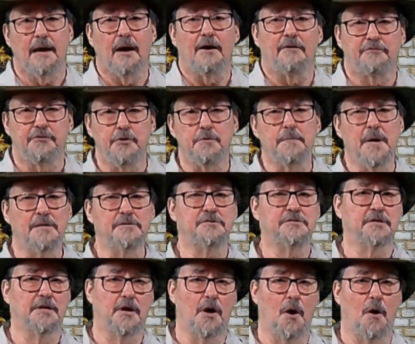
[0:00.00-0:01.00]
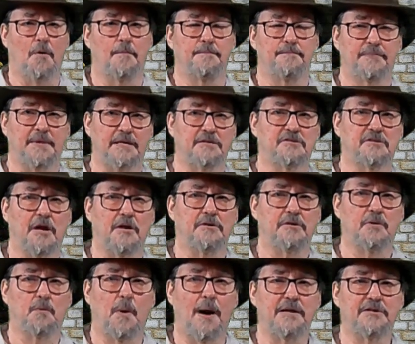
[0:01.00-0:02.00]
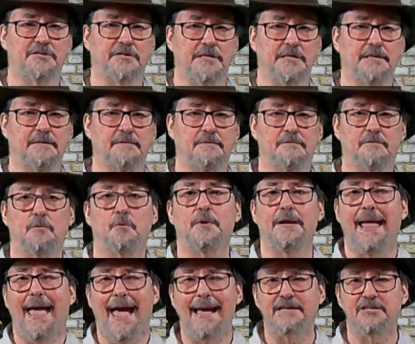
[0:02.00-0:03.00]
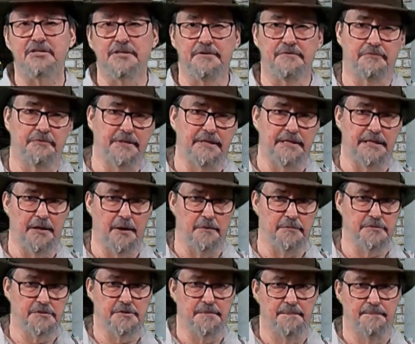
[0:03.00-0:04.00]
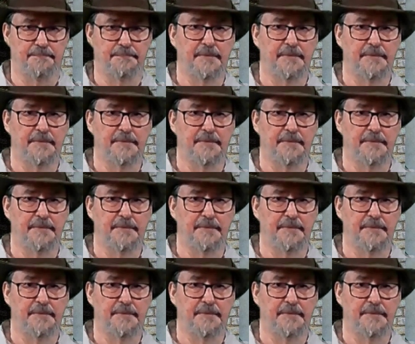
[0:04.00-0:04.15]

Now, a few months ago, I started watching reaction videos.